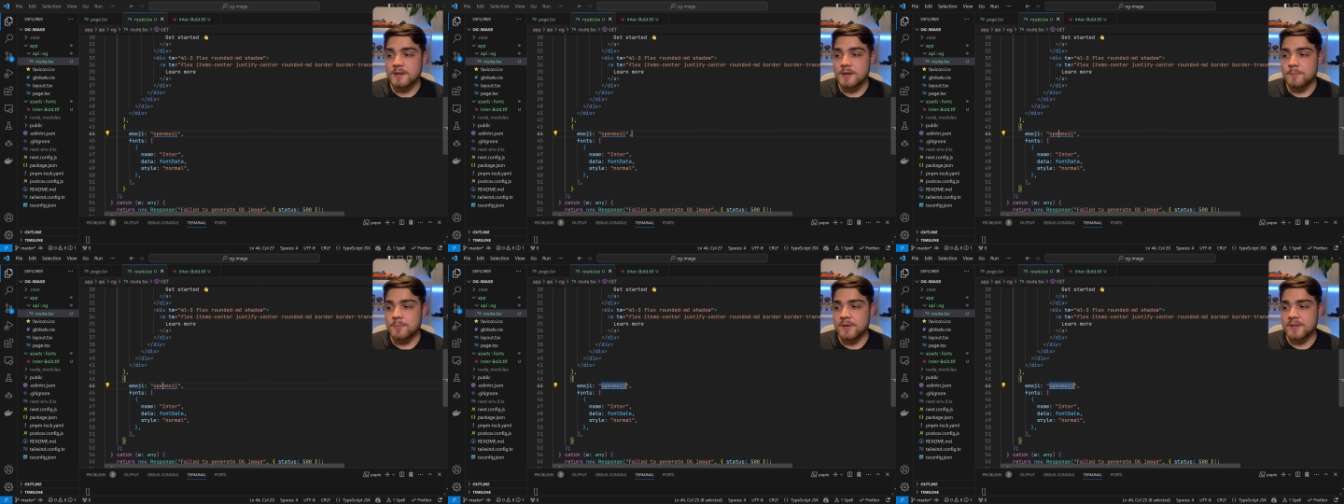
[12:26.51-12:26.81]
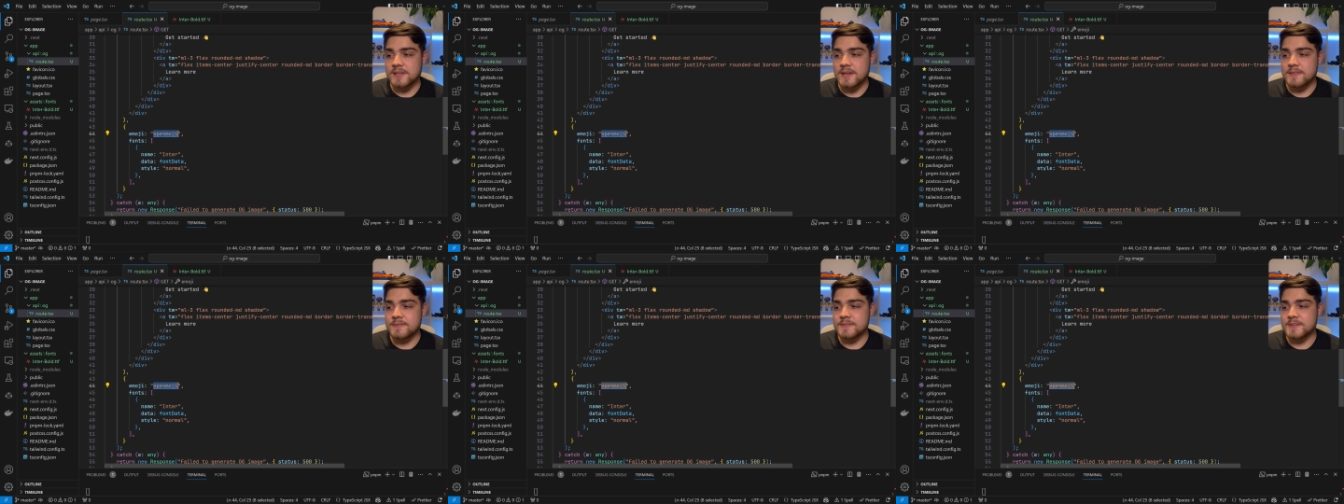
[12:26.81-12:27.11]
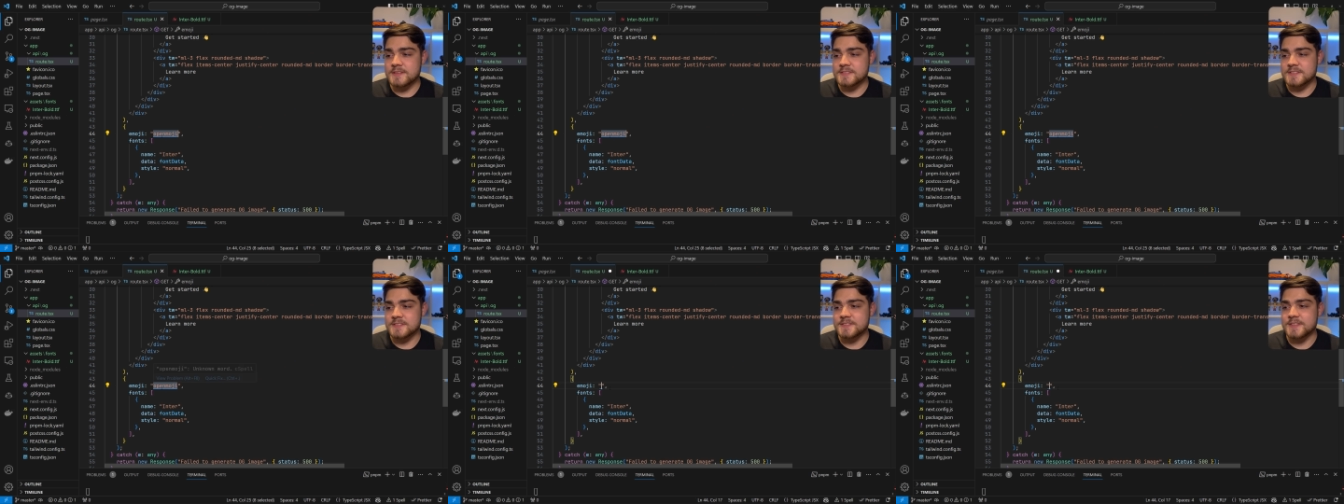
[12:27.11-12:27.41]
But again,
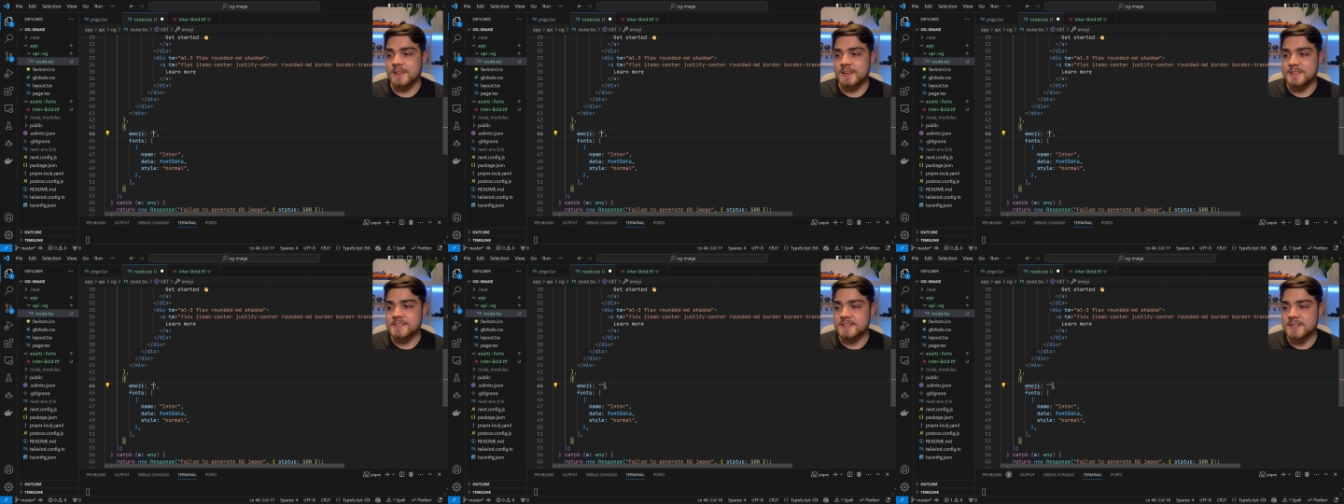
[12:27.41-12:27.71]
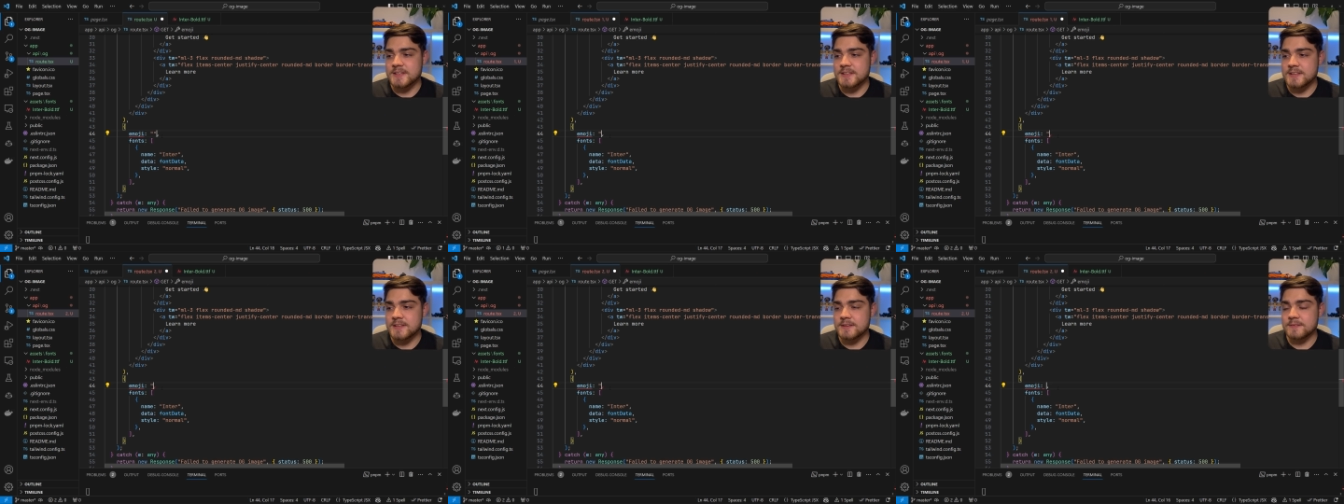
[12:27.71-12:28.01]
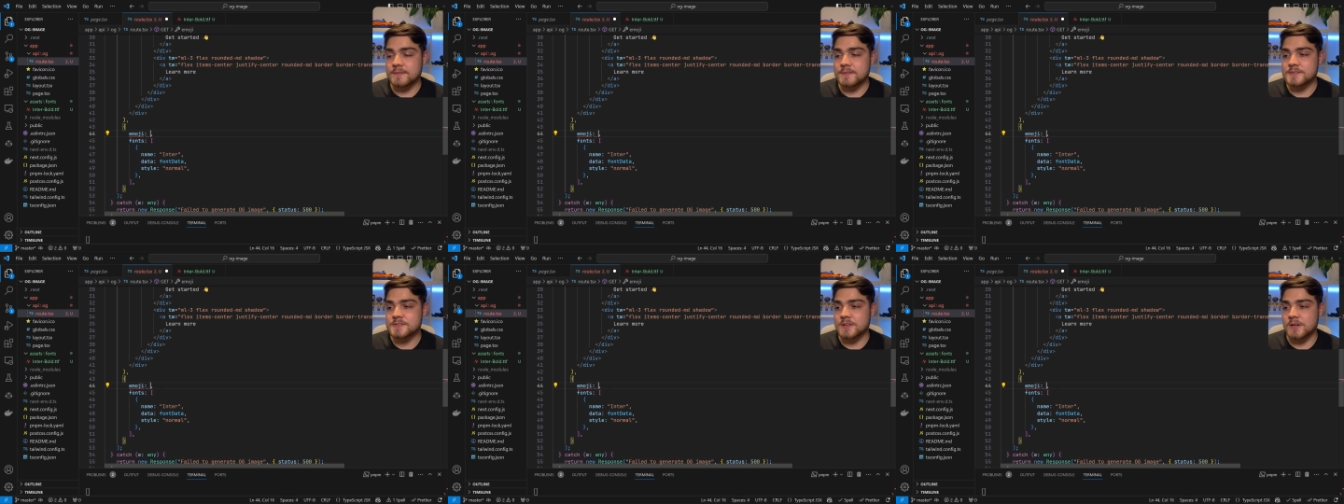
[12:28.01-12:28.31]
this is the list here.
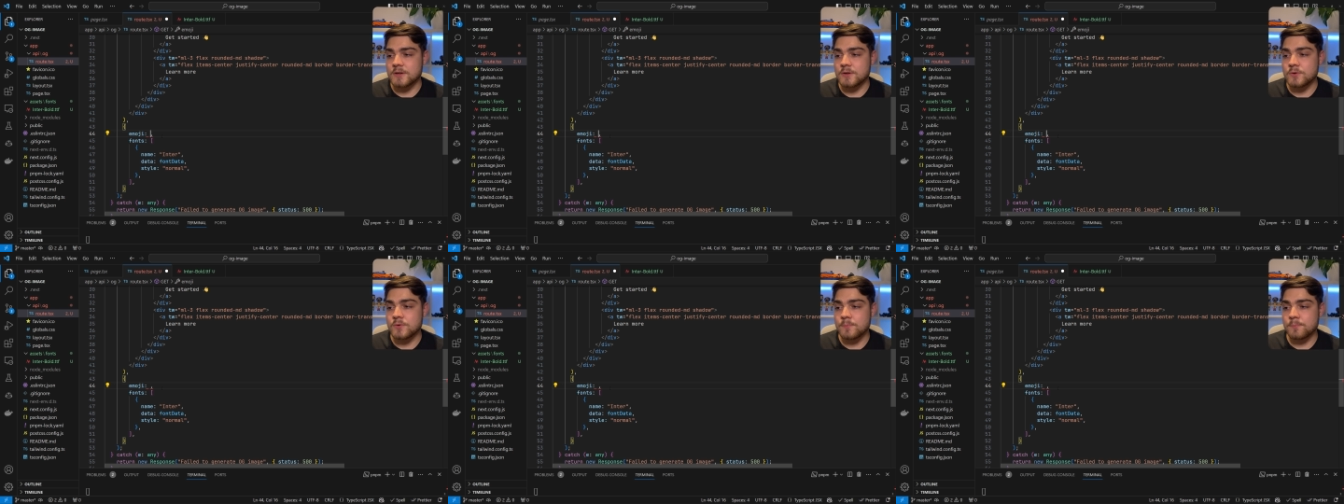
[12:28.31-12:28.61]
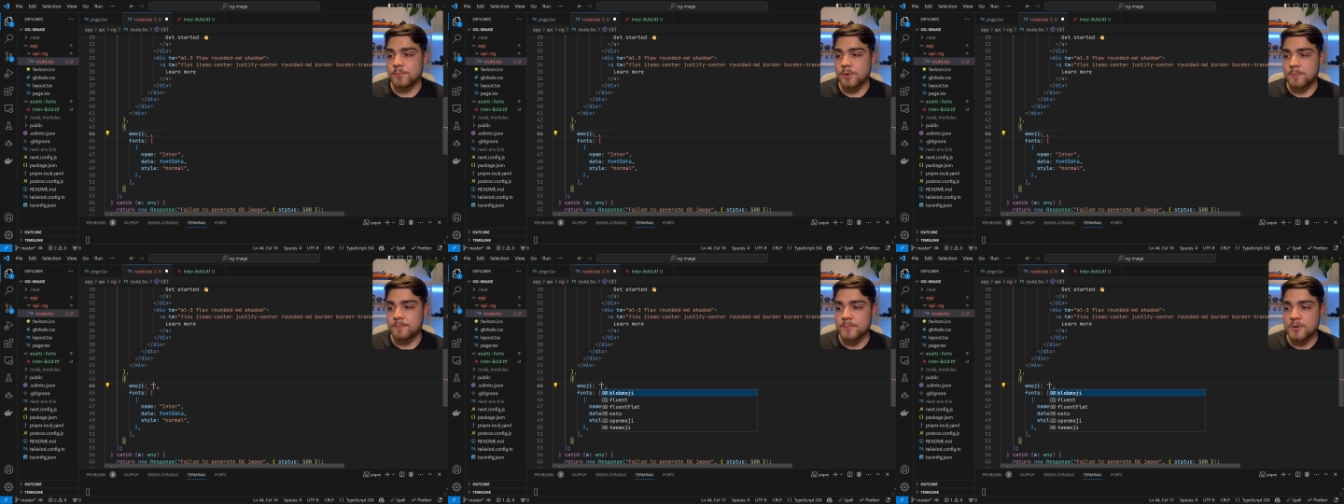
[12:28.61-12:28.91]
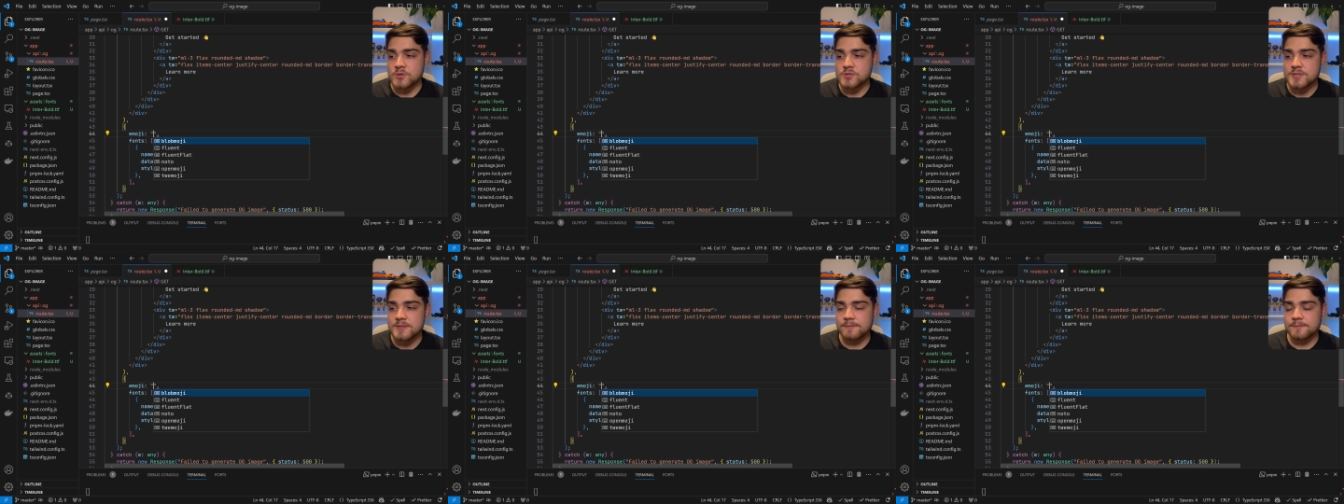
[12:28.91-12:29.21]
So Blobmoji,